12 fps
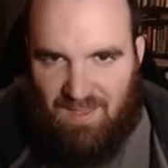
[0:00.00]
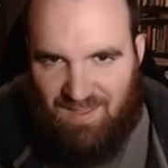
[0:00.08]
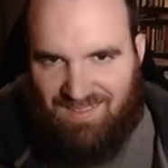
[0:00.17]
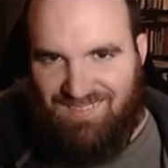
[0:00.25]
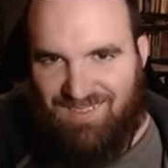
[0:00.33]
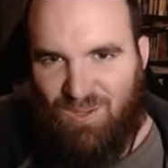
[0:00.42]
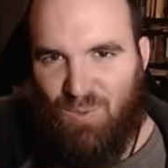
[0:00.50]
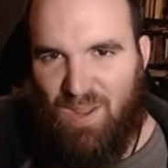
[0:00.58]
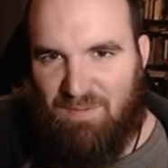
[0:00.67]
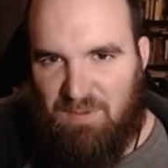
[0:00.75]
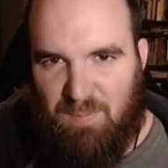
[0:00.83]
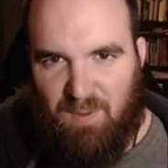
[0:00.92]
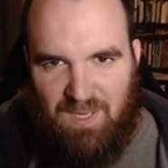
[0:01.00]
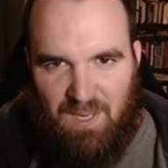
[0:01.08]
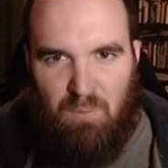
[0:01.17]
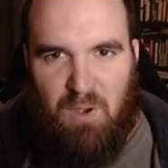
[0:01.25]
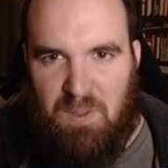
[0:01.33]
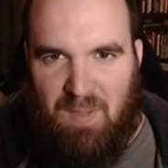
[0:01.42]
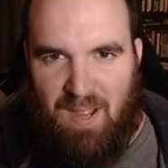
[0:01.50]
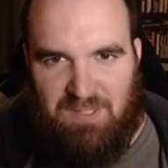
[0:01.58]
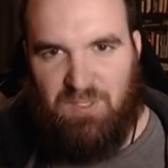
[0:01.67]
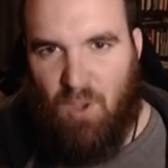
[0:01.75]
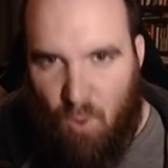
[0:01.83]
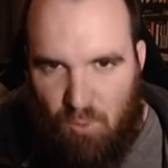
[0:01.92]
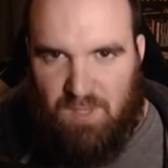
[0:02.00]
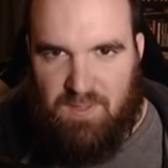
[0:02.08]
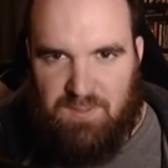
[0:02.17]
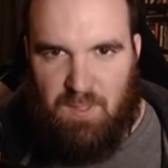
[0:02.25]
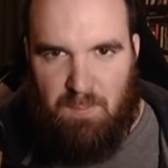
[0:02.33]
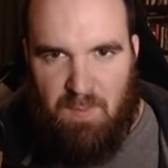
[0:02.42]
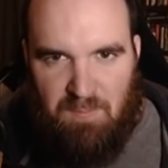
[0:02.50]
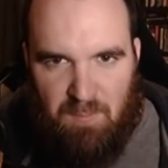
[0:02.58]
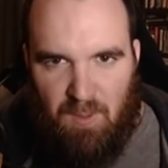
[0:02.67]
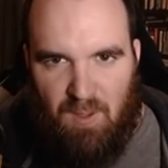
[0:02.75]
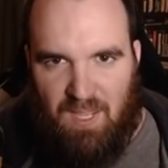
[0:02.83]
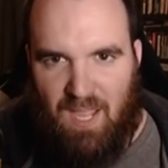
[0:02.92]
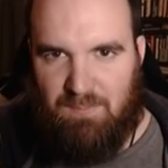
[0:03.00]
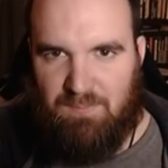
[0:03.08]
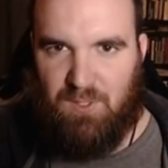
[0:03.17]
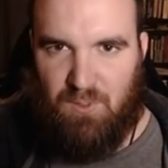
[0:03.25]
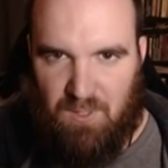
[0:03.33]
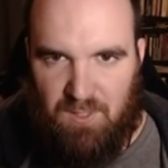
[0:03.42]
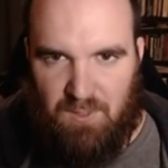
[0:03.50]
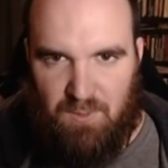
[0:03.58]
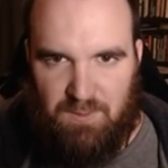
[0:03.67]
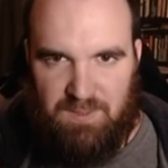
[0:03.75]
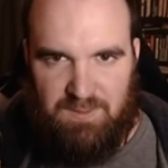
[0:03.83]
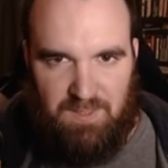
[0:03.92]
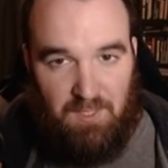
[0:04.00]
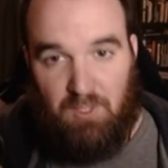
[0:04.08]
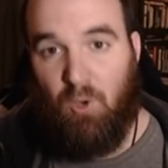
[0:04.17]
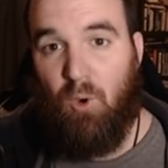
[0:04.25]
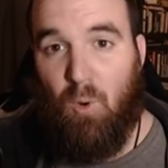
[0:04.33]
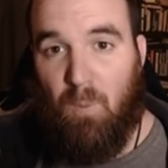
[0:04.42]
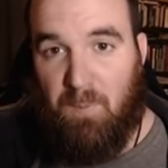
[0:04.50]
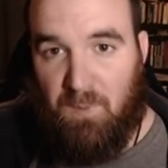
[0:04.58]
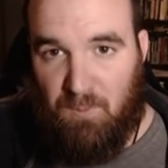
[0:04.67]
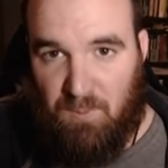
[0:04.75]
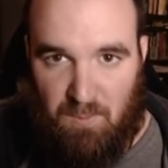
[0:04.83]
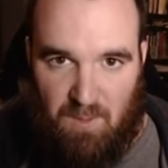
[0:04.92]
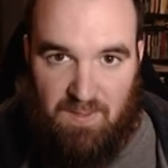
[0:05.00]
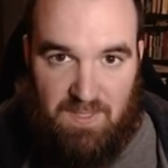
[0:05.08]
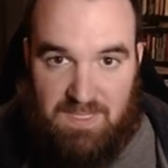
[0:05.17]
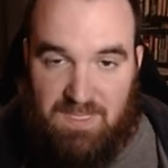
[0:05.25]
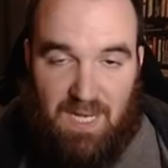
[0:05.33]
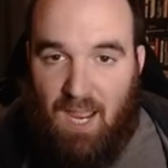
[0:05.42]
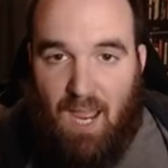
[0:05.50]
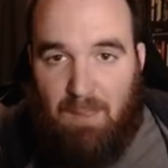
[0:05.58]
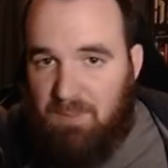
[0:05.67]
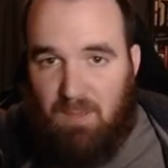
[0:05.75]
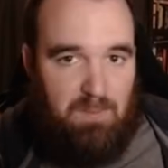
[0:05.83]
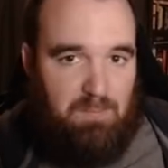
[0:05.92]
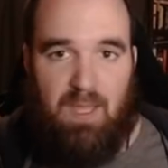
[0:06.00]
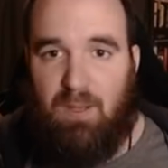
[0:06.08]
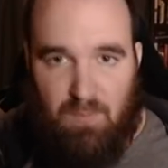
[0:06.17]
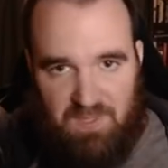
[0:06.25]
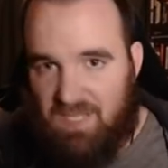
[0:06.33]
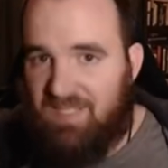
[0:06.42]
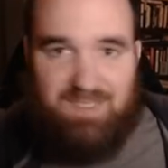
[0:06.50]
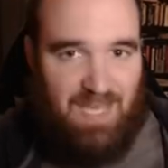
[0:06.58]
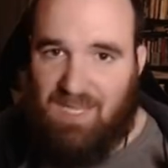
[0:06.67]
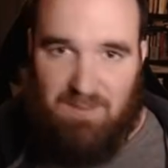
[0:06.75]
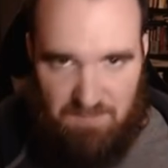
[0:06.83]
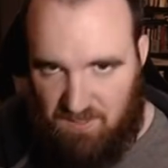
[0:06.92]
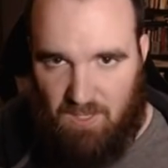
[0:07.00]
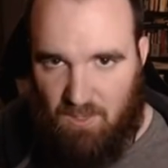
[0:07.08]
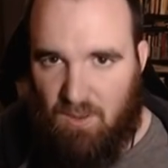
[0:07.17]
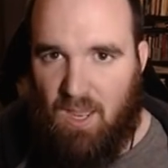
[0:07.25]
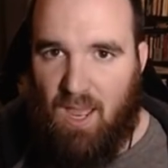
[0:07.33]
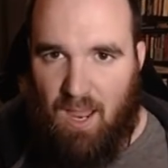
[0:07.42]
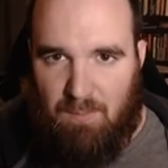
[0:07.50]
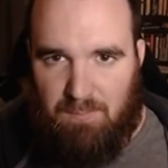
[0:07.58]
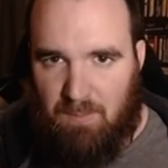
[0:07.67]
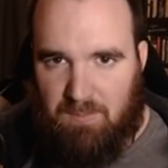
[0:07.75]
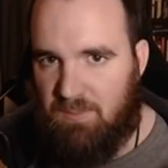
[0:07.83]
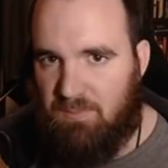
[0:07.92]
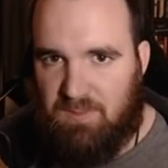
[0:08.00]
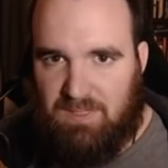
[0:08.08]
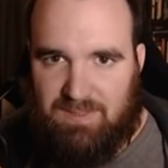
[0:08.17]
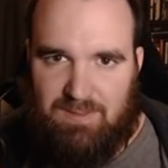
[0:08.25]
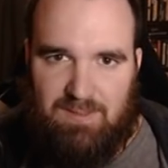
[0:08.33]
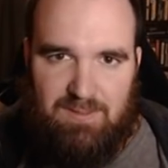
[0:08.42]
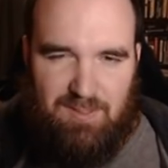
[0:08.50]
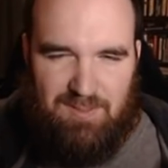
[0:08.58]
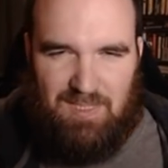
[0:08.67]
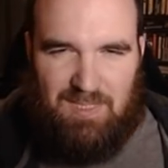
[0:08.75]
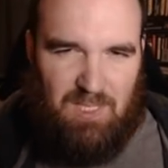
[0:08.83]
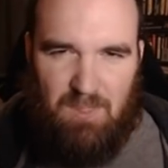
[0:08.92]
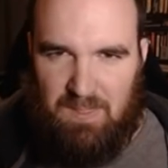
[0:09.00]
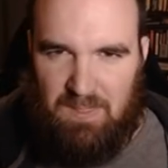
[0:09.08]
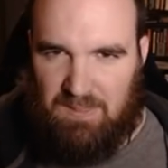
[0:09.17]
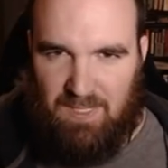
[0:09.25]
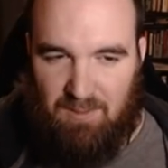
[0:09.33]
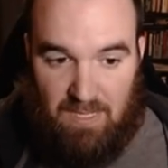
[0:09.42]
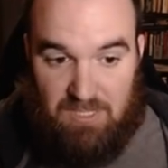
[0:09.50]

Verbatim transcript: Hello everybody and welcome back to Odin's Movie Blog. I am the critic who is a cynic. Hope you're doing well and today I'm coming back with a second video. I'm probably going to release this just a little bit later.